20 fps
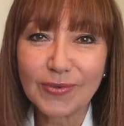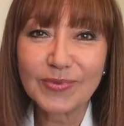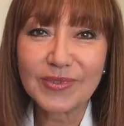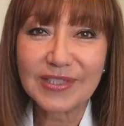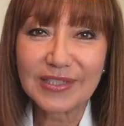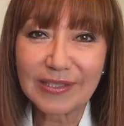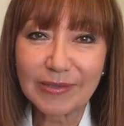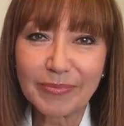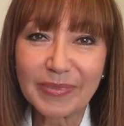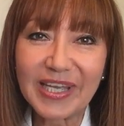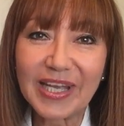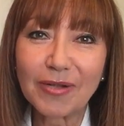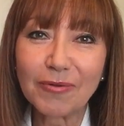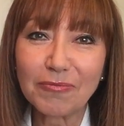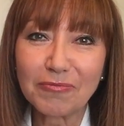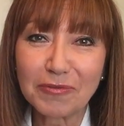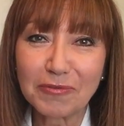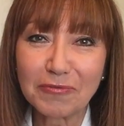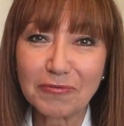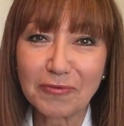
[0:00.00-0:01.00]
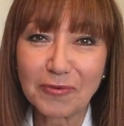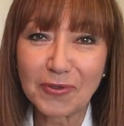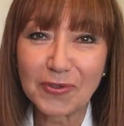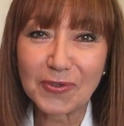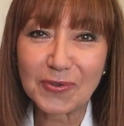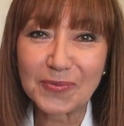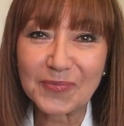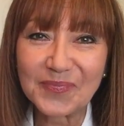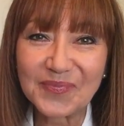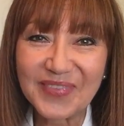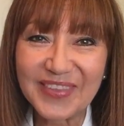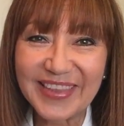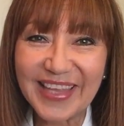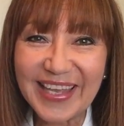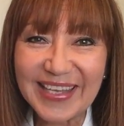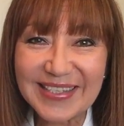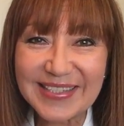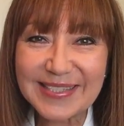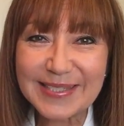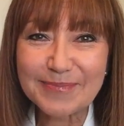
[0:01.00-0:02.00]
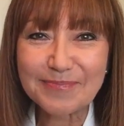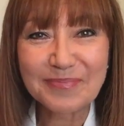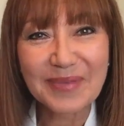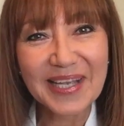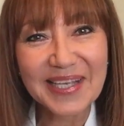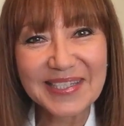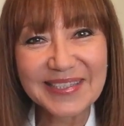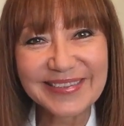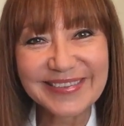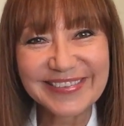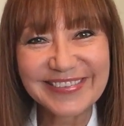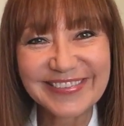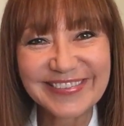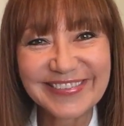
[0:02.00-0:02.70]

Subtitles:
hope that it'll be helpful for you. Thanks. Bye.